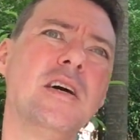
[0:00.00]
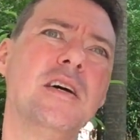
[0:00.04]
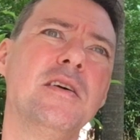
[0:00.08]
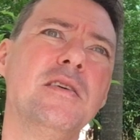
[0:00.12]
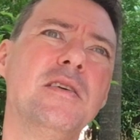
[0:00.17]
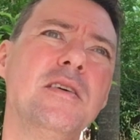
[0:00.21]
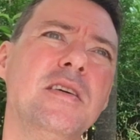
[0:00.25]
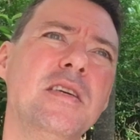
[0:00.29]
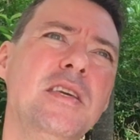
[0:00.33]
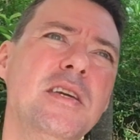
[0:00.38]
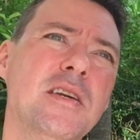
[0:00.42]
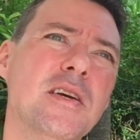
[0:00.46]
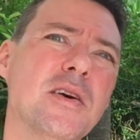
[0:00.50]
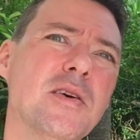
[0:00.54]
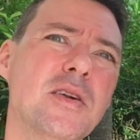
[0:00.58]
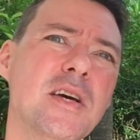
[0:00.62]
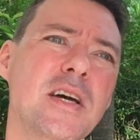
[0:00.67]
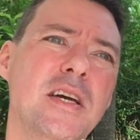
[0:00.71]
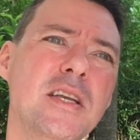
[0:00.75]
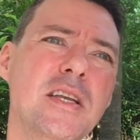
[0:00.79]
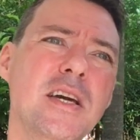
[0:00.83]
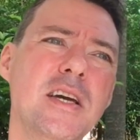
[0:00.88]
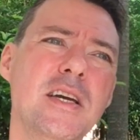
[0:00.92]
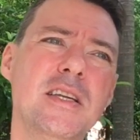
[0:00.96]
you know,
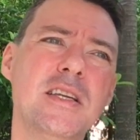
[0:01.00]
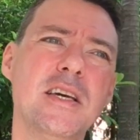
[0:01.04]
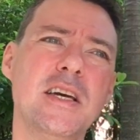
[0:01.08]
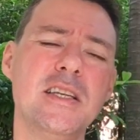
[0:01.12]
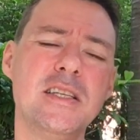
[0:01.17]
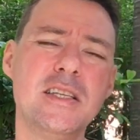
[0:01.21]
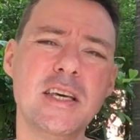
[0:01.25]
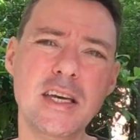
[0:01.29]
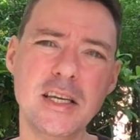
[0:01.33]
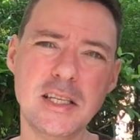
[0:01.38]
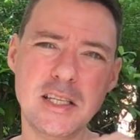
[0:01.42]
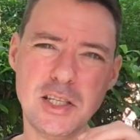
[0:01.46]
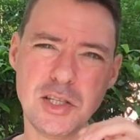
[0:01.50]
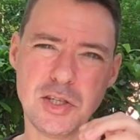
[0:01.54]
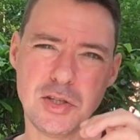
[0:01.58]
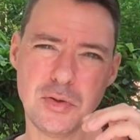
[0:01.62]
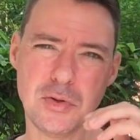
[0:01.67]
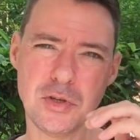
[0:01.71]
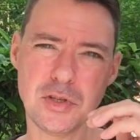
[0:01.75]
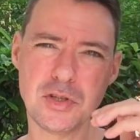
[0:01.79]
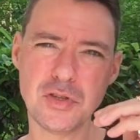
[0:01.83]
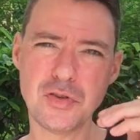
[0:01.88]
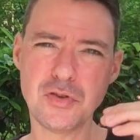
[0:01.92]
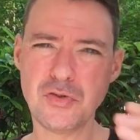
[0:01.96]
they take these
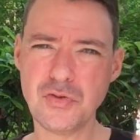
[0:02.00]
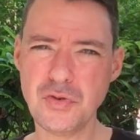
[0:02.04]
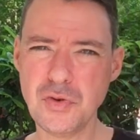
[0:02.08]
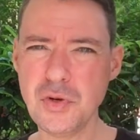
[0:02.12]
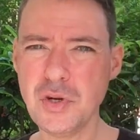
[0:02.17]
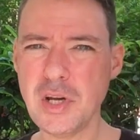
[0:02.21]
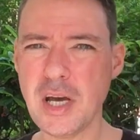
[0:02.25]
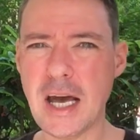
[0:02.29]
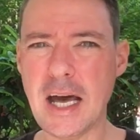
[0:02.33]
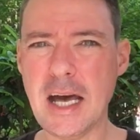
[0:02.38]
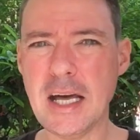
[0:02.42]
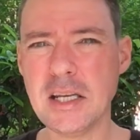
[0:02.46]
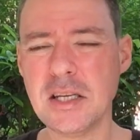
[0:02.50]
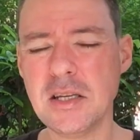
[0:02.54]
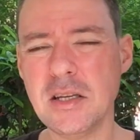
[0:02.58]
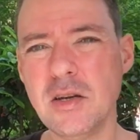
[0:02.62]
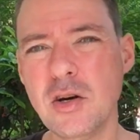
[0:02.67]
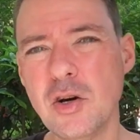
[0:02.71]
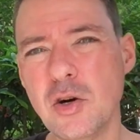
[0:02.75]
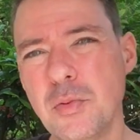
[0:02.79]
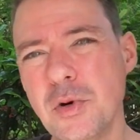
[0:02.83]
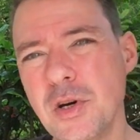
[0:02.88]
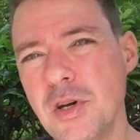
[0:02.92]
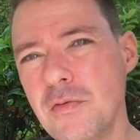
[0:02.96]
students through that.
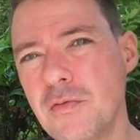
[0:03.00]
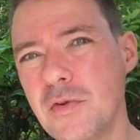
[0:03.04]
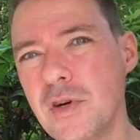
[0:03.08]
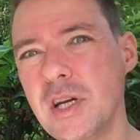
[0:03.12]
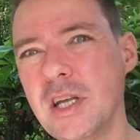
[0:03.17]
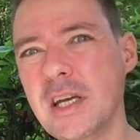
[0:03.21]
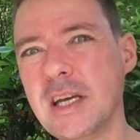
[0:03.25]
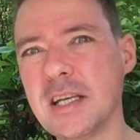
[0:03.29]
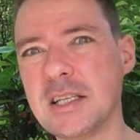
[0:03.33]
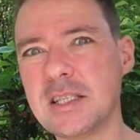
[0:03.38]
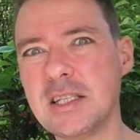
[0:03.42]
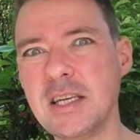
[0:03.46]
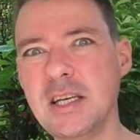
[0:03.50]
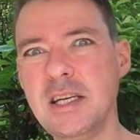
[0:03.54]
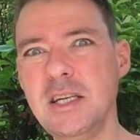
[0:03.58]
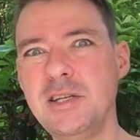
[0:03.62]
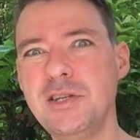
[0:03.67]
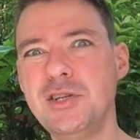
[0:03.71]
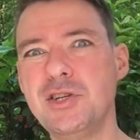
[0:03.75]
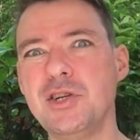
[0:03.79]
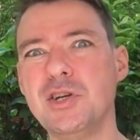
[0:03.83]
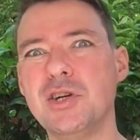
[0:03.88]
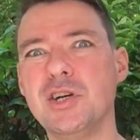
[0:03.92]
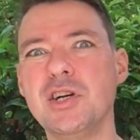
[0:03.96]
Nobody really gets
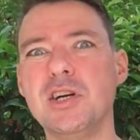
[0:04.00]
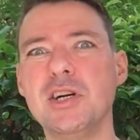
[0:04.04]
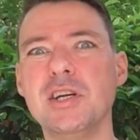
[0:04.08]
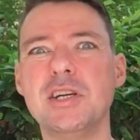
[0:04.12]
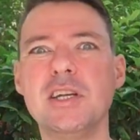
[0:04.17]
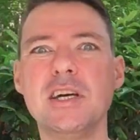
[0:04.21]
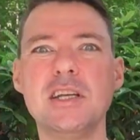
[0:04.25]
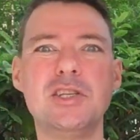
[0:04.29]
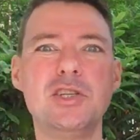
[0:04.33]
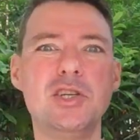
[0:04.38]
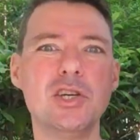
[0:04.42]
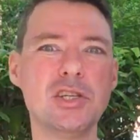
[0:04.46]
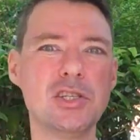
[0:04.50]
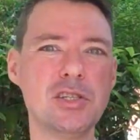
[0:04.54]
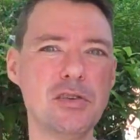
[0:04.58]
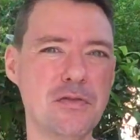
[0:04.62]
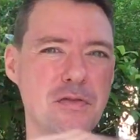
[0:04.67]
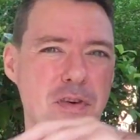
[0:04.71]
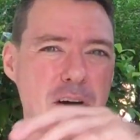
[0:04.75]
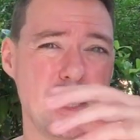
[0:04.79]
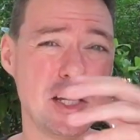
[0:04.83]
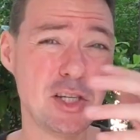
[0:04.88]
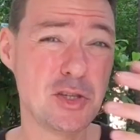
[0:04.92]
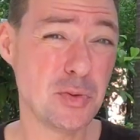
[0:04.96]
injured. That
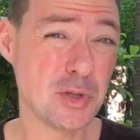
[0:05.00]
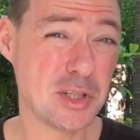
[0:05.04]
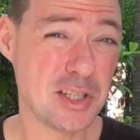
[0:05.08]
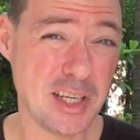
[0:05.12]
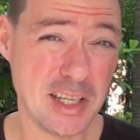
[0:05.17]
justifies what they